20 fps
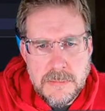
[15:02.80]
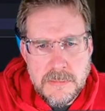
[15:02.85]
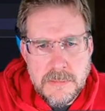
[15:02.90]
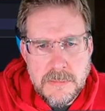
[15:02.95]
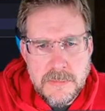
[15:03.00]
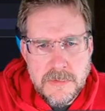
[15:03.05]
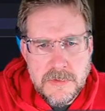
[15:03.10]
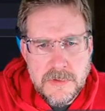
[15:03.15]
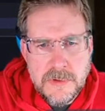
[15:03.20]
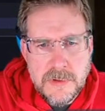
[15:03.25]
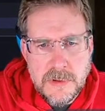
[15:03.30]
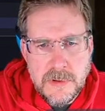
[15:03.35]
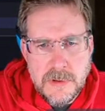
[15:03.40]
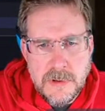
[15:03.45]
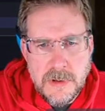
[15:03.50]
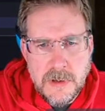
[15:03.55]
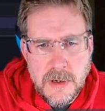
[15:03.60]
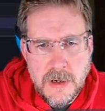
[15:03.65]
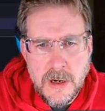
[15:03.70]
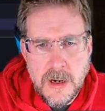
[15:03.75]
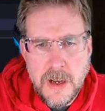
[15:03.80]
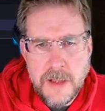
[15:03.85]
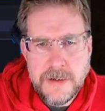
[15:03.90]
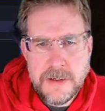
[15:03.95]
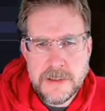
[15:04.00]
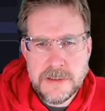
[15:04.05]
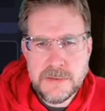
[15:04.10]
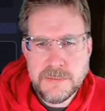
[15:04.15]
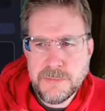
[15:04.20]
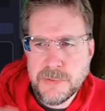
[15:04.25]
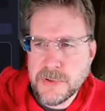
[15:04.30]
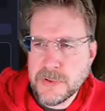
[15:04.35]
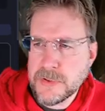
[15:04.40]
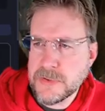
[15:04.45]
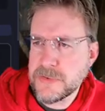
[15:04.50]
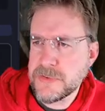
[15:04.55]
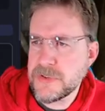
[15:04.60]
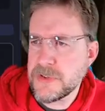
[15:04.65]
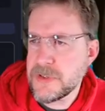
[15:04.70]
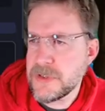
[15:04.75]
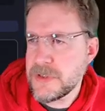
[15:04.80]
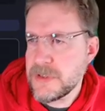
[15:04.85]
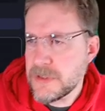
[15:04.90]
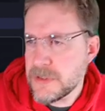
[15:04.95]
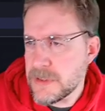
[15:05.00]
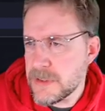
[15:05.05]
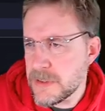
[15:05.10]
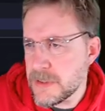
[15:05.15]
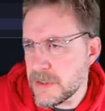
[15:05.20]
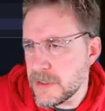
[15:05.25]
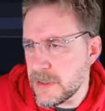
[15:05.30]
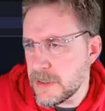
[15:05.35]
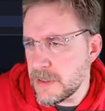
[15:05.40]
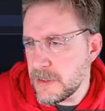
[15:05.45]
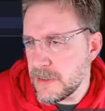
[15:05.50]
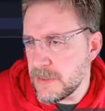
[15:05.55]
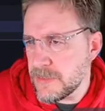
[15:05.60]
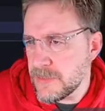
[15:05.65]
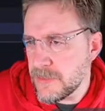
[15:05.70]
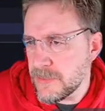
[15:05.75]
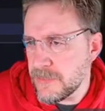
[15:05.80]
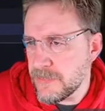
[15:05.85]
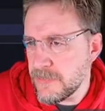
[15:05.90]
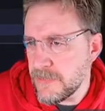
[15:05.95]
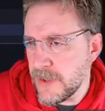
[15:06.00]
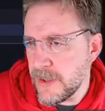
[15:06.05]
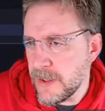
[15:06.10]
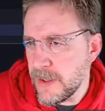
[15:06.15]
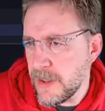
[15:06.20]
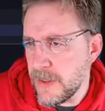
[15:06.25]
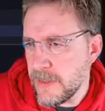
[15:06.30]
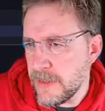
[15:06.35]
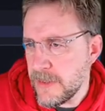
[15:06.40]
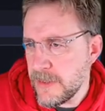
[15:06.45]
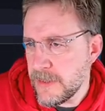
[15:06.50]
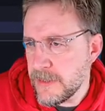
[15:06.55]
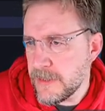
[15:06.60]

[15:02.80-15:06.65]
So Leonard Porter, uh, he's the father.